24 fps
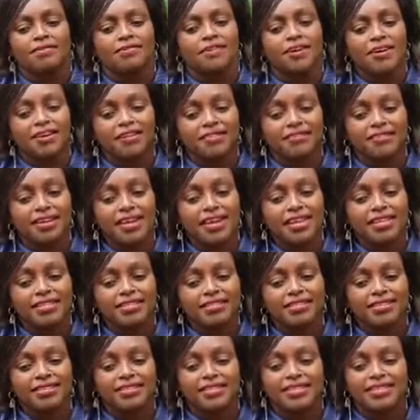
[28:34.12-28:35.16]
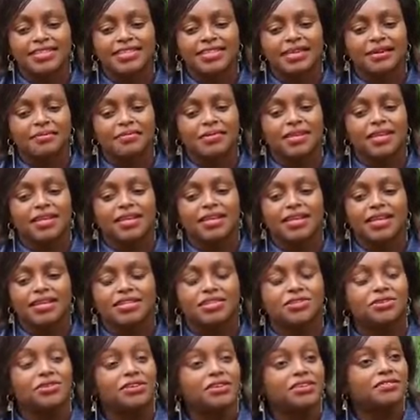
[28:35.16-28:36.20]
Forgiveness is something
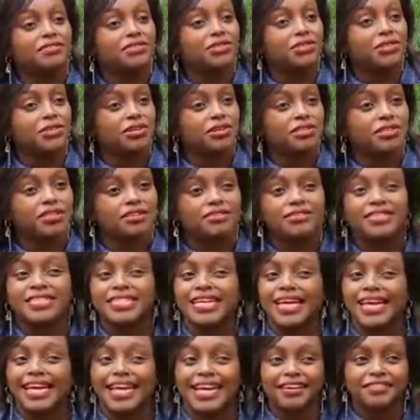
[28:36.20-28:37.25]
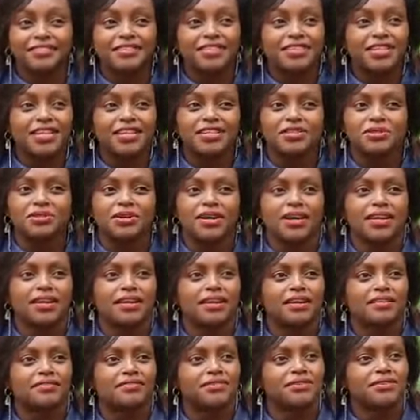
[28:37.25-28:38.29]
that you give to yourself. It's a gift that
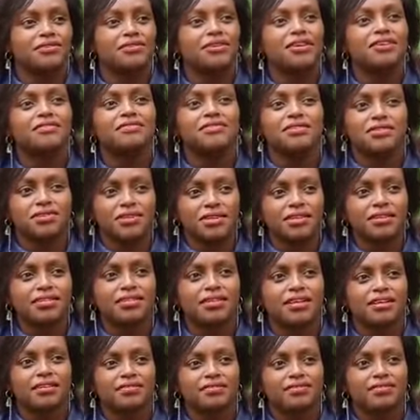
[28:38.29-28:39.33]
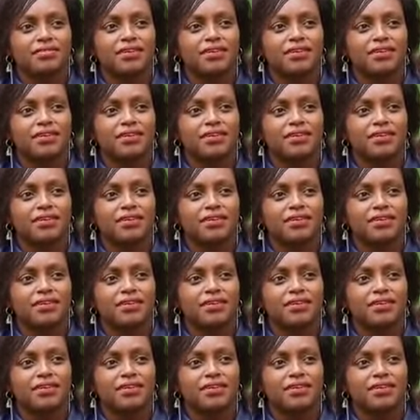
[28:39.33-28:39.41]
you give to yourself.